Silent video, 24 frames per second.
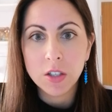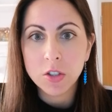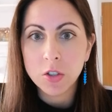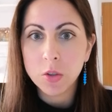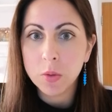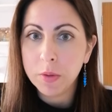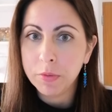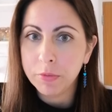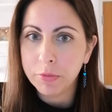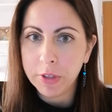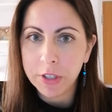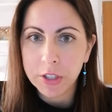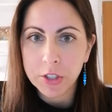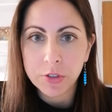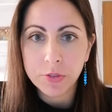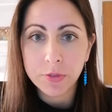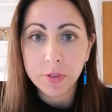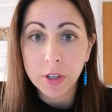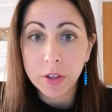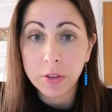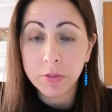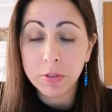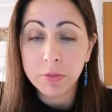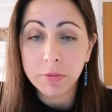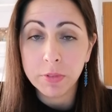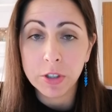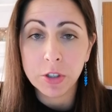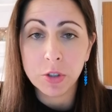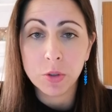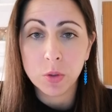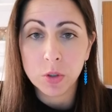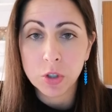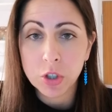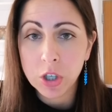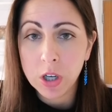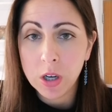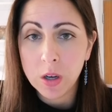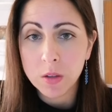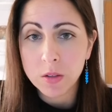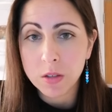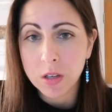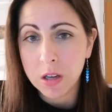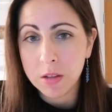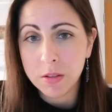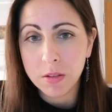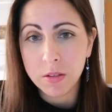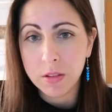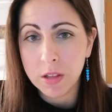to further enrich your child,
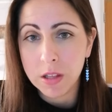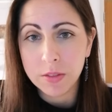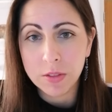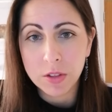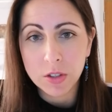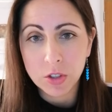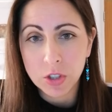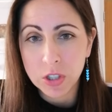other than